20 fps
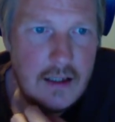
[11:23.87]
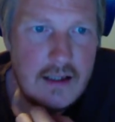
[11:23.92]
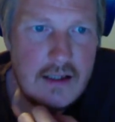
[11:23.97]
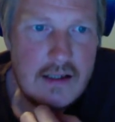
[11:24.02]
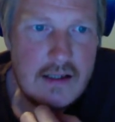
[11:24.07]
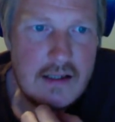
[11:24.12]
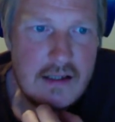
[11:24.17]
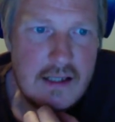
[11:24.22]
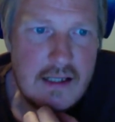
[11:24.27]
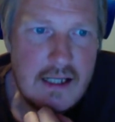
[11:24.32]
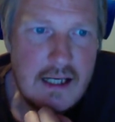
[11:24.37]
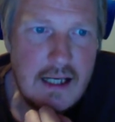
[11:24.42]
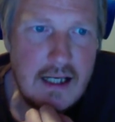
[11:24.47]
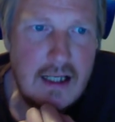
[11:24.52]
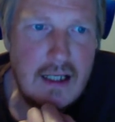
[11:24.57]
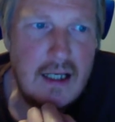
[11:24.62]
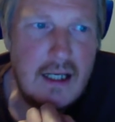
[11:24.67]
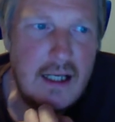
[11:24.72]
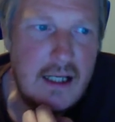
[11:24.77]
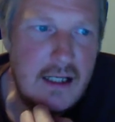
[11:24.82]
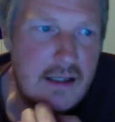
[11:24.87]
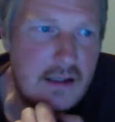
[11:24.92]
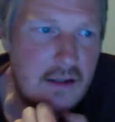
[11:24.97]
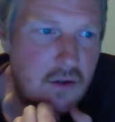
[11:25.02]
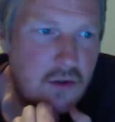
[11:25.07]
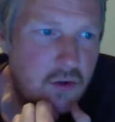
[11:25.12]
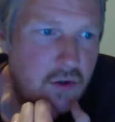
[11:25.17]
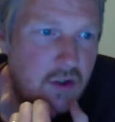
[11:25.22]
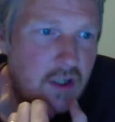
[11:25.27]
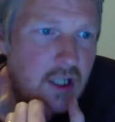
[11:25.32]
it's CLS,
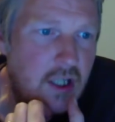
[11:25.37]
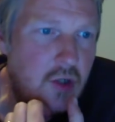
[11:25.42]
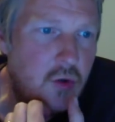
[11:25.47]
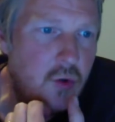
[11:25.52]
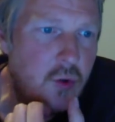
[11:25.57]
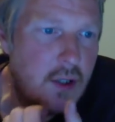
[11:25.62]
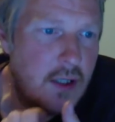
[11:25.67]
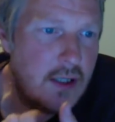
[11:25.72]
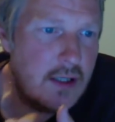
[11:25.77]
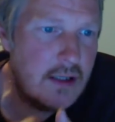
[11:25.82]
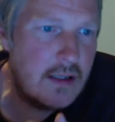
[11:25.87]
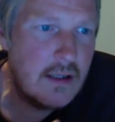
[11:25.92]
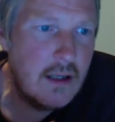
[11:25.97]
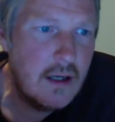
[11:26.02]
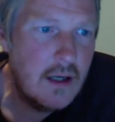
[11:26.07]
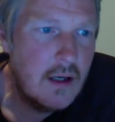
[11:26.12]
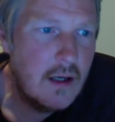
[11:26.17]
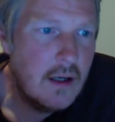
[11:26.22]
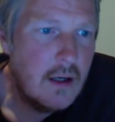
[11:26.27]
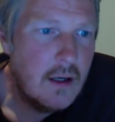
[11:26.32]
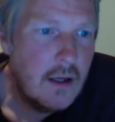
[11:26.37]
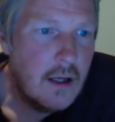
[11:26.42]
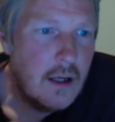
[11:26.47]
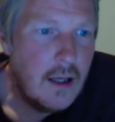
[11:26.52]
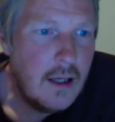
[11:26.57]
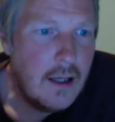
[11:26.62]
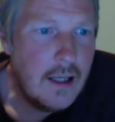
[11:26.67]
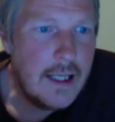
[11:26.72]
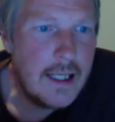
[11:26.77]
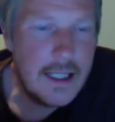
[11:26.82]
continuous
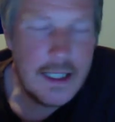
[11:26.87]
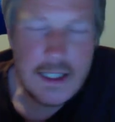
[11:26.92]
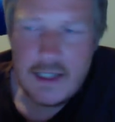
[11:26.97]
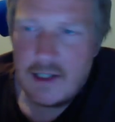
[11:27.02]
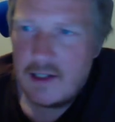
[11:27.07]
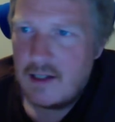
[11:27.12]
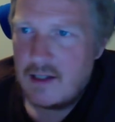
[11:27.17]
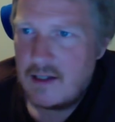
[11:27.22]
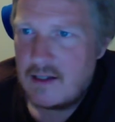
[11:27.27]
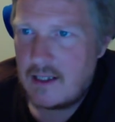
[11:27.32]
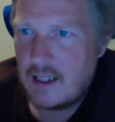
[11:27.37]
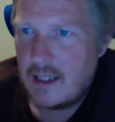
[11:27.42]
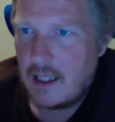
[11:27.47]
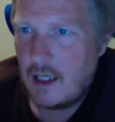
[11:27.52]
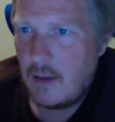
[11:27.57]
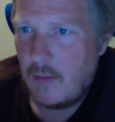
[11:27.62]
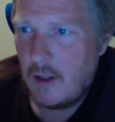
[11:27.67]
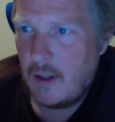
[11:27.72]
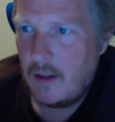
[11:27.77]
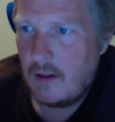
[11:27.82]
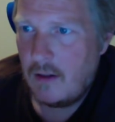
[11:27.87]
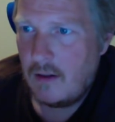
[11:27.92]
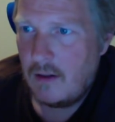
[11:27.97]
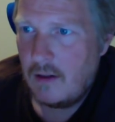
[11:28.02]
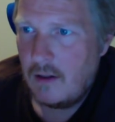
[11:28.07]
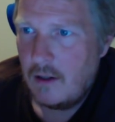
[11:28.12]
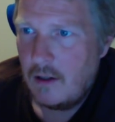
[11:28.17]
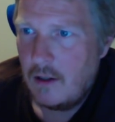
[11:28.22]
linked settlement.